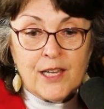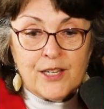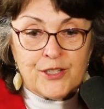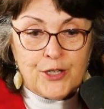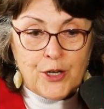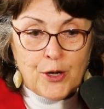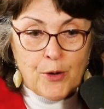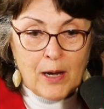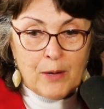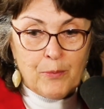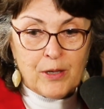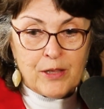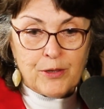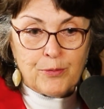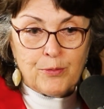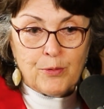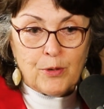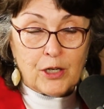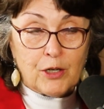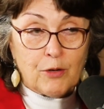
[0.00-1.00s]
So I went
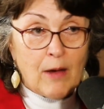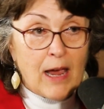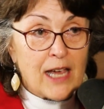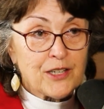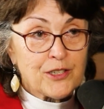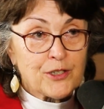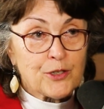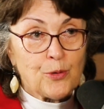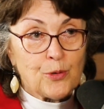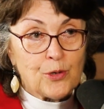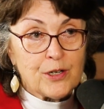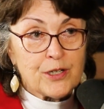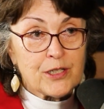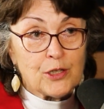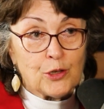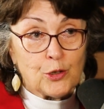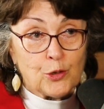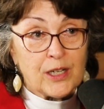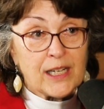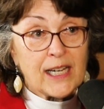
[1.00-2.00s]
through a crash course
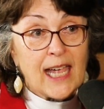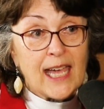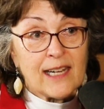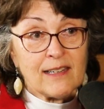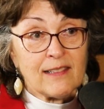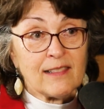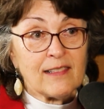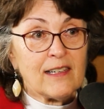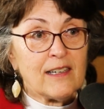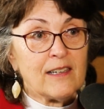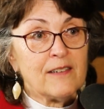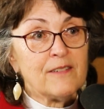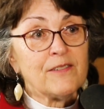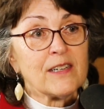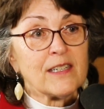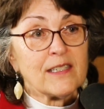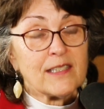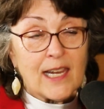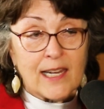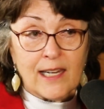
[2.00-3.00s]
in learning how to live
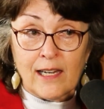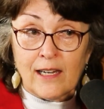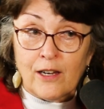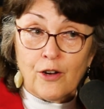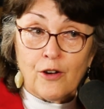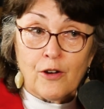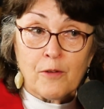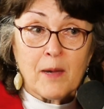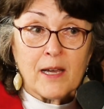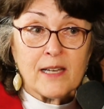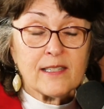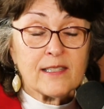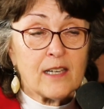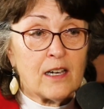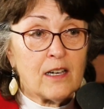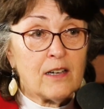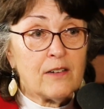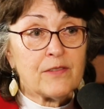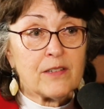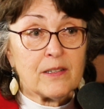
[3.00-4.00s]
and taking care of
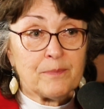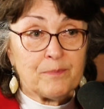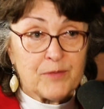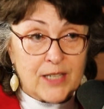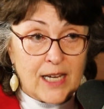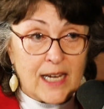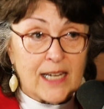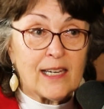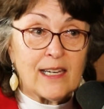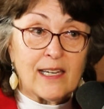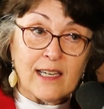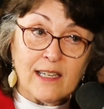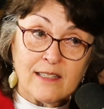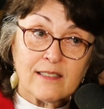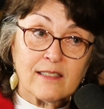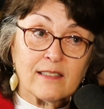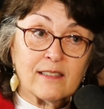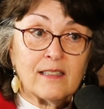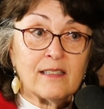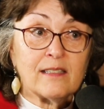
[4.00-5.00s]
myself and taking
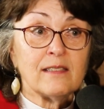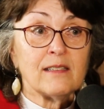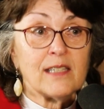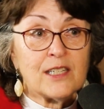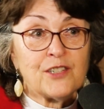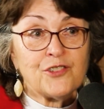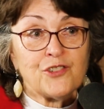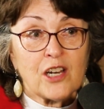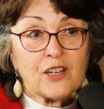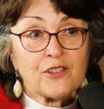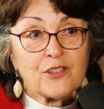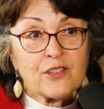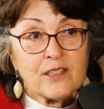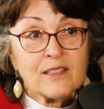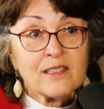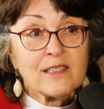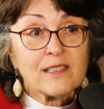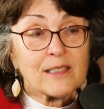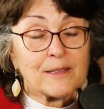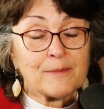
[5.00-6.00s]
insulin
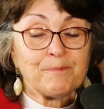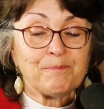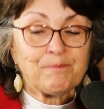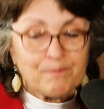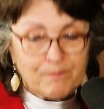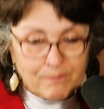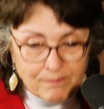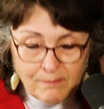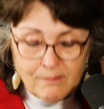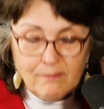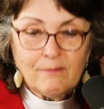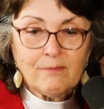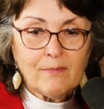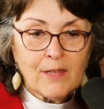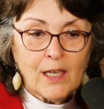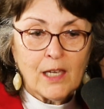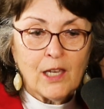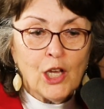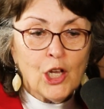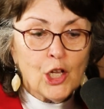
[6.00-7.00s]
injections and
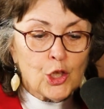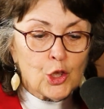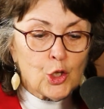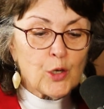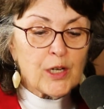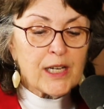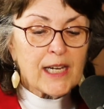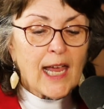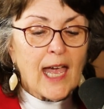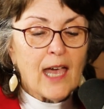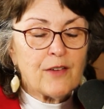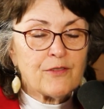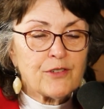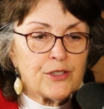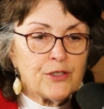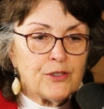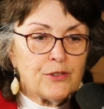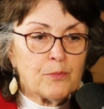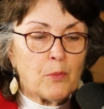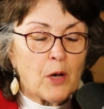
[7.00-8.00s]
learning how
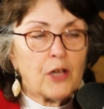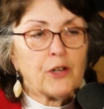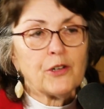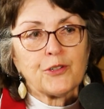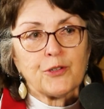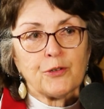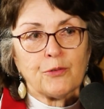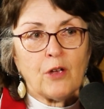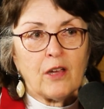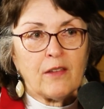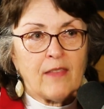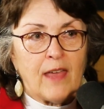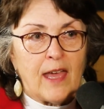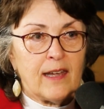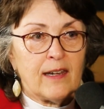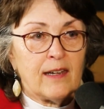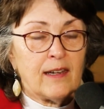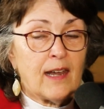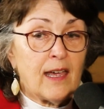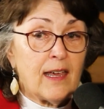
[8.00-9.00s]
to monitor all
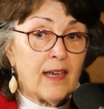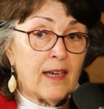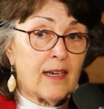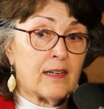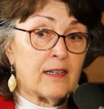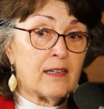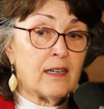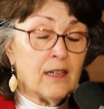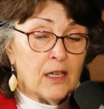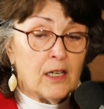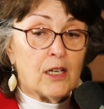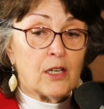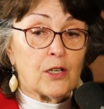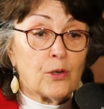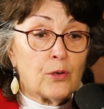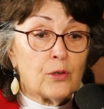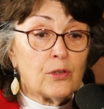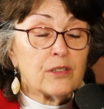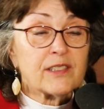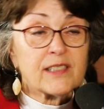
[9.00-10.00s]
that. And I had
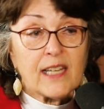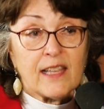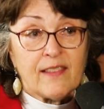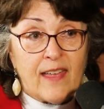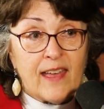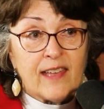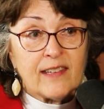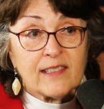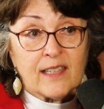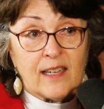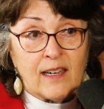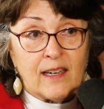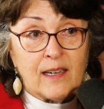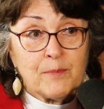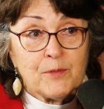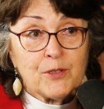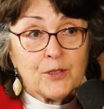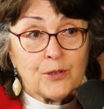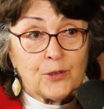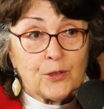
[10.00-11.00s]
goals at that
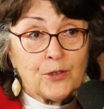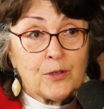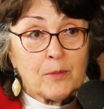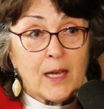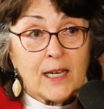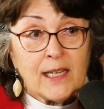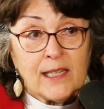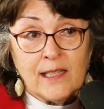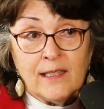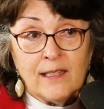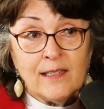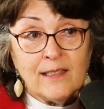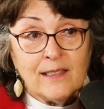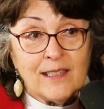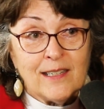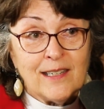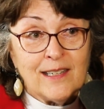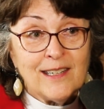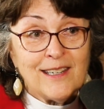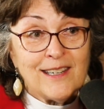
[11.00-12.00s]
time to earn my EDD
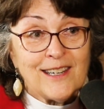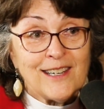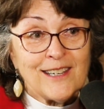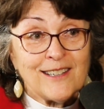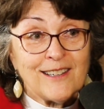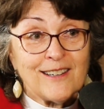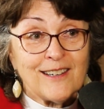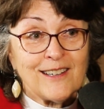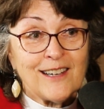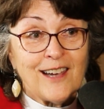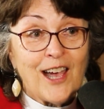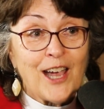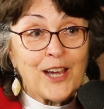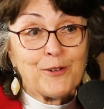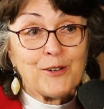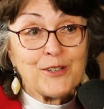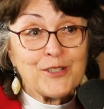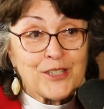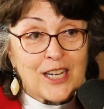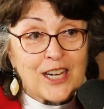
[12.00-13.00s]
in
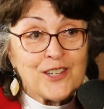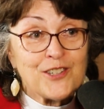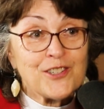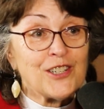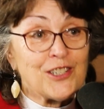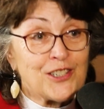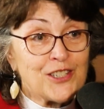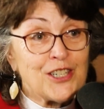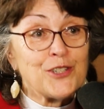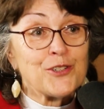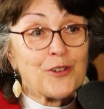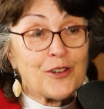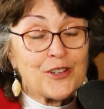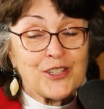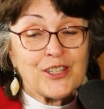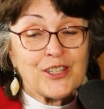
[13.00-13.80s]
higher education and teacher